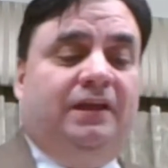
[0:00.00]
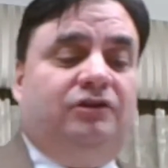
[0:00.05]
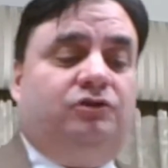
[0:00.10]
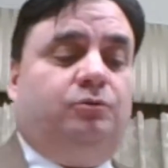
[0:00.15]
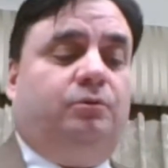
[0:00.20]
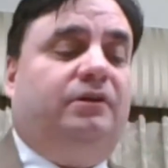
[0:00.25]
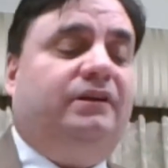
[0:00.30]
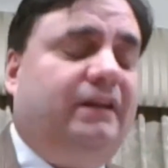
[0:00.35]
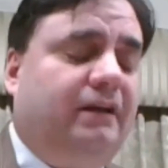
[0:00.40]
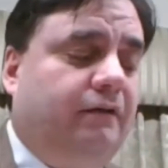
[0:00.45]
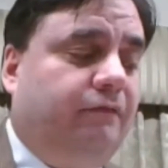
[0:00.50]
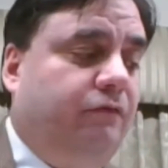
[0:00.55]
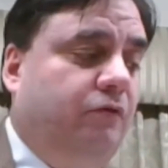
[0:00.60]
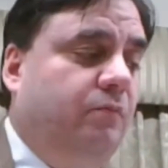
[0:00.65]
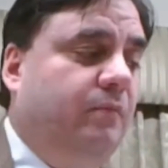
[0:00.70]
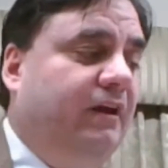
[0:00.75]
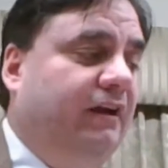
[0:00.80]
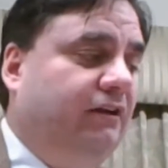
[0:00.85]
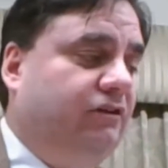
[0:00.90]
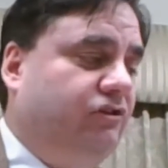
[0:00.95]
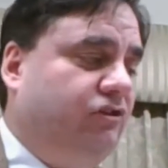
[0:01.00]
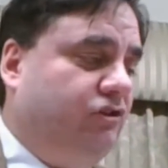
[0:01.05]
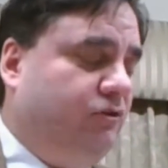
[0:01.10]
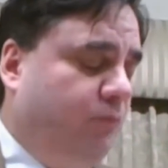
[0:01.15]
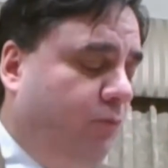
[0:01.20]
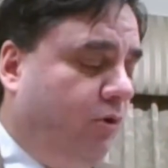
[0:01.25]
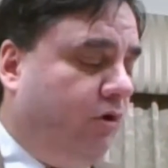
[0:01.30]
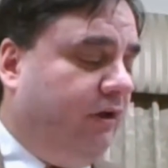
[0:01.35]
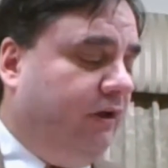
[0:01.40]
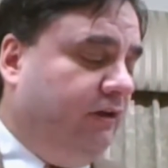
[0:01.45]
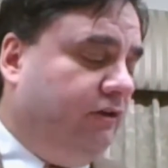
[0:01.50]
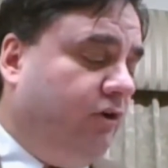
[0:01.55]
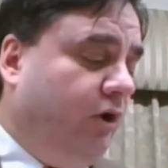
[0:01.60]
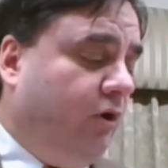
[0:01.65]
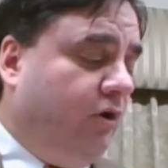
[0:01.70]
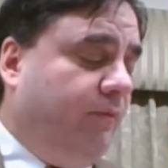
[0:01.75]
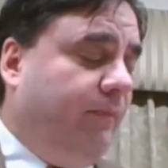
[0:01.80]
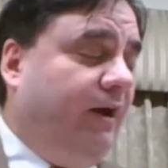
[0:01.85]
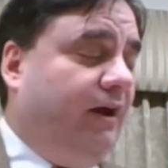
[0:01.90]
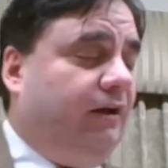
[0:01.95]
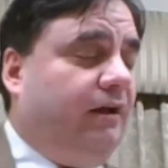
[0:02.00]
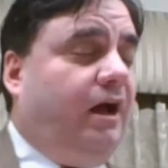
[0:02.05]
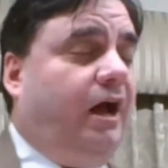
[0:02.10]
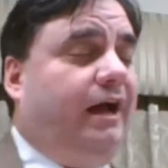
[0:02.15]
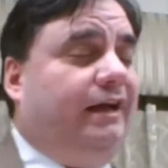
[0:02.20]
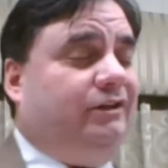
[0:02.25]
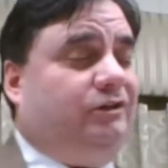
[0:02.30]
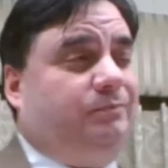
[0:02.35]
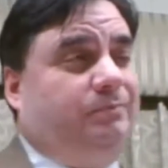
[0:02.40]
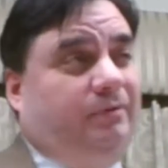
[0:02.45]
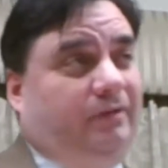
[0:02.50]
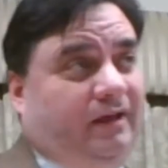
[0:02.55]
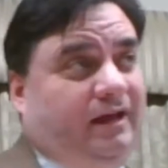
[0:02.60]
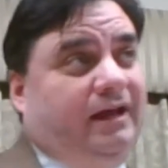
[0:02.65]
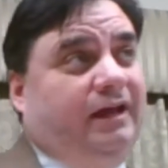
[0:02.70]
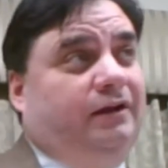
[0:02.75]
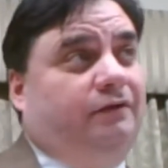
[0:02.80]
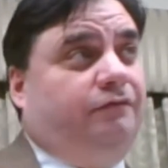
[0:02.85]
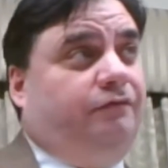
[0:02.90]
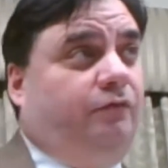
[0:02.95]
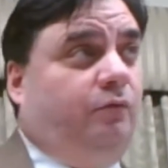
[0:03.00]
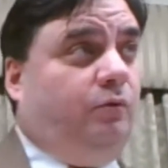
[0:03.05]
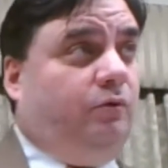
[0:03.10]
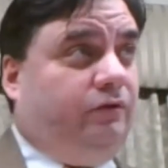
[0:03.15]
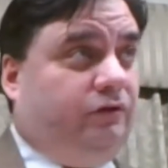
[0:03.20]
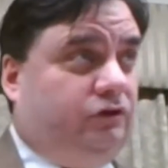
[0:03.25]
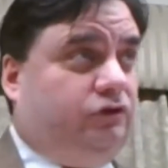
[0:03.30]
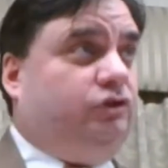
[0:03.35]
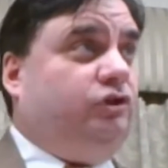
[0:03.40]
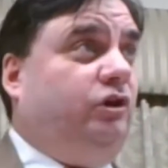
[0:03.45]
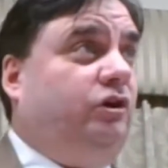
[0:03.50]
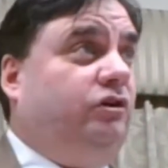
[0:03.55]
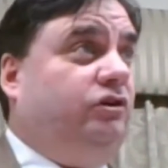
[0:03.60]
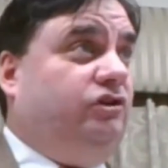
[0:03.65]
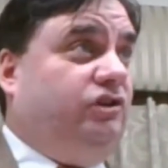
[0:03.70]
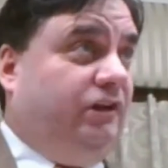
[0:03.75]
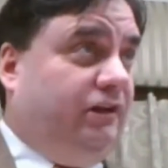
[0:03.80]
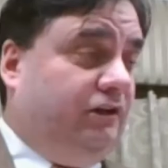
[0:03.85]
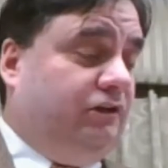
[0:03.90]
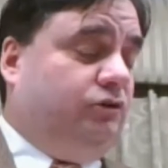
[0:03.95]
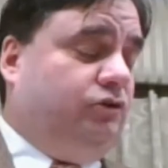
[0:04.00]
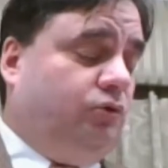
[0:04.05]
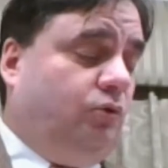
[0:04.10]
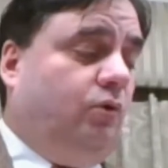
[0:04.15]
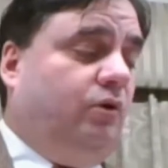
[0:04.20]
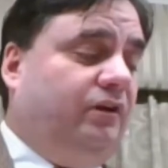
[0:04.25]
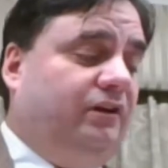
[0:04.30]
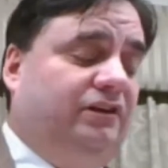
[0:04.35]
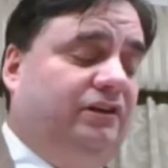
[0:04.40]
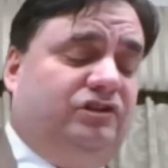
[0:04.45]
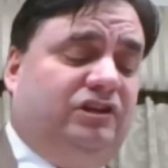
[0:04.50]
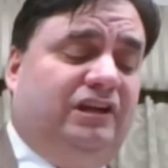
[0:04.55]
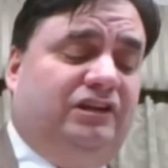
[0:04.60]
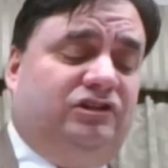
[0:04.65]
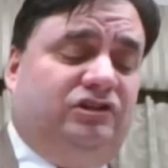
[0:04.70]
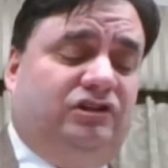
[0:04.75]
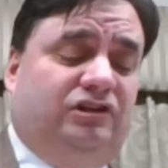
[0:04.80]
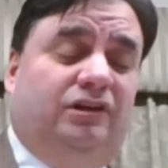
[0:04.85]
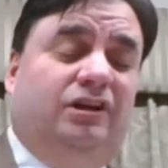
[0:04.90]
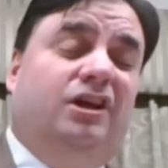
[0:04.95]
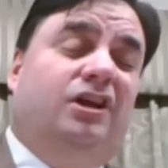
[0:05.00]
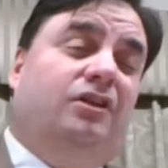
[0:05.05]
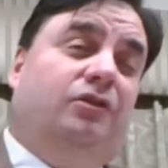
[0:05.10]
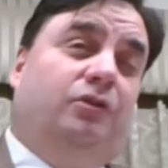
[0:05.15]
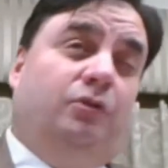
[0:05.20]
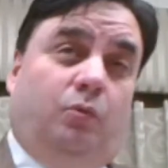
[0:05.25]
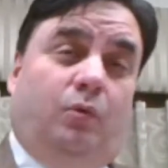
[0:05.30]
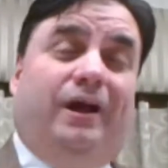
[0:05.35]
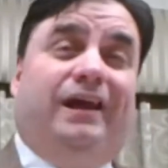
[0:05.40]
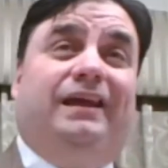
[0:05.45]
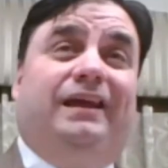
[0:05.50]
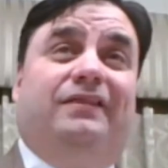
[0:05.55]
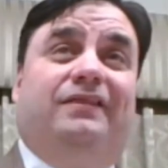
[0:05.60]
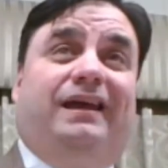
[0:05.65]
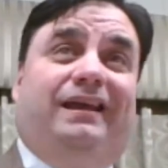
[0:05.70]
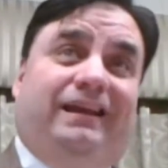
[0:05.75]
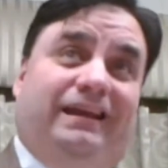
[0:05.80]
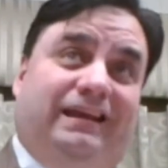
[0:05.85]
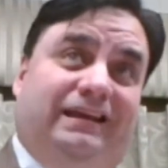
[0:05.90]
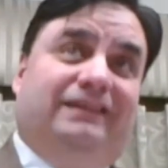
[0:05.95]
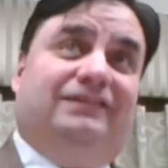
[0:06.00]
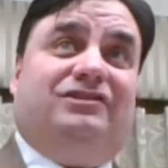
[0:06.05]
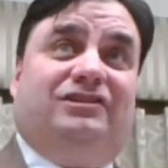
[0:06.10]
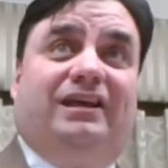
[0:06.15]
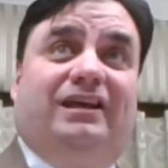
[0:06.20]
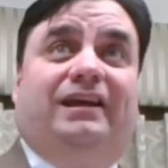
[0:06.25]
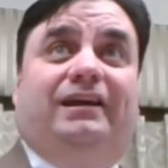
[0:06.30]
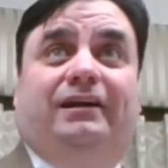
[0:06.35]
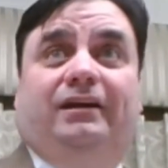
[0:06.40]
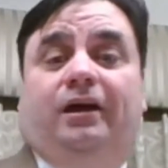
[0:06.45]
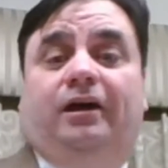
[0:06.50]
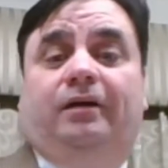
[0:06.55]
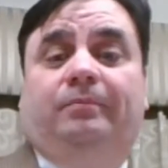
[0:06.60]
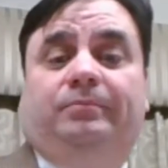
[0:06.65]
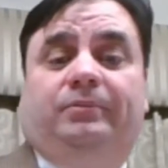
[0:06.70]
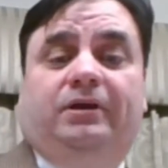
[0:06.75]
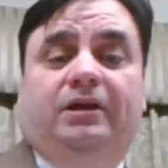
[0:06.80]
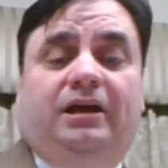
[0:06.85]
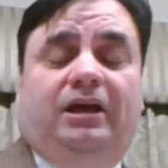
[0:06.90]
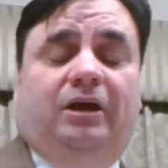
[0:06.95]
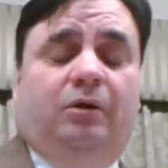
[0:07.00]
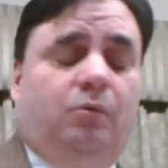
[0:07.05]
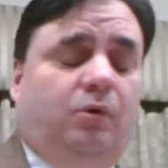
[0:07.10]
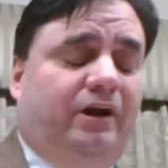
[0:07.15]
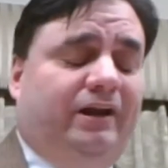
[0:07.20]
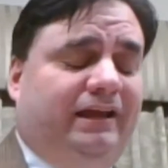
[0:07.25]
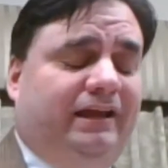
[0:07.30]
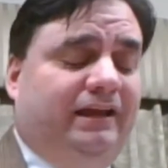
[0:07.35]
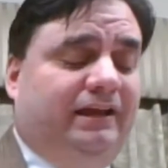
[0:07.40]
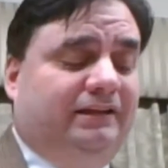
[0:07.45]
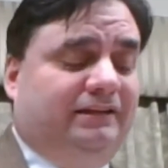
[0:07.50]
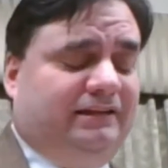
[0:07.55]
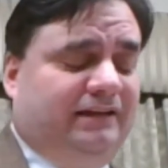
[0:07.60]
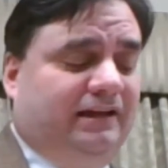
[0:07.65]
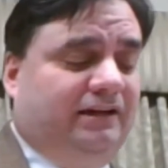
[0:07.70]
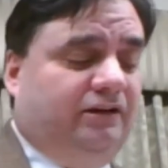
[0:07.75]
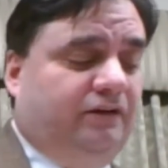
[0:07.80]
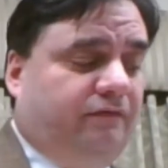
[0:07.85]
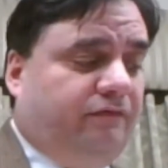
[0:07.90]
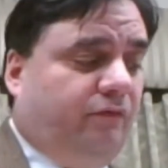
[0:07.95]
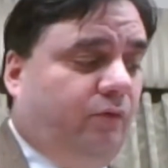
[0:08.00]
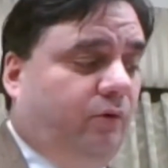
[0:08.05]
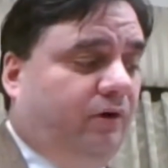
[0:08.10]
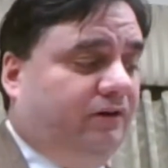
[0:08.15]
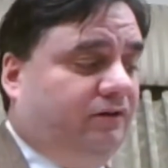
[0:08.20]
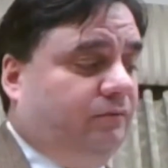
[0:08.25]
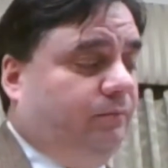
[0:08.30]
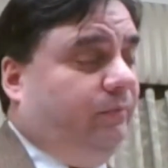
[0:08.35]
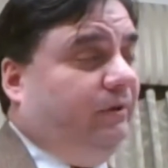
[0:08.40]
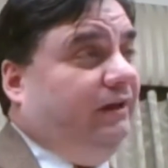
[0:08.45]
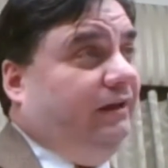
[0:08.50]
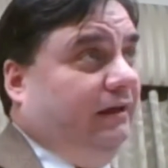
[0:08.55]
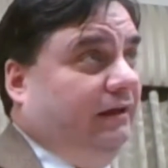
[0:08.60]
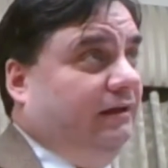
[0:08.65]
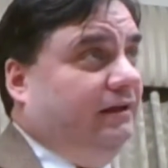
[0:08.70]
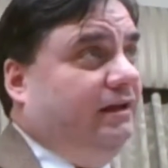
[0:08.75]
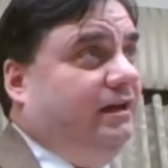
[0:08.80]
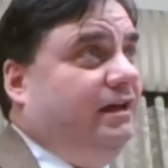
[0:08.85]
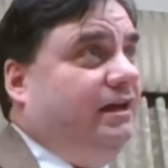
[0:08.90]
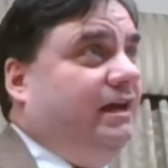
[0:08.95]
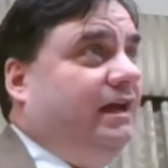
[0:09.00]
So, we're going to take a few minutes this morning and talk about God's plan for the church and its organization, the way that He set it up and what He intended for it to be.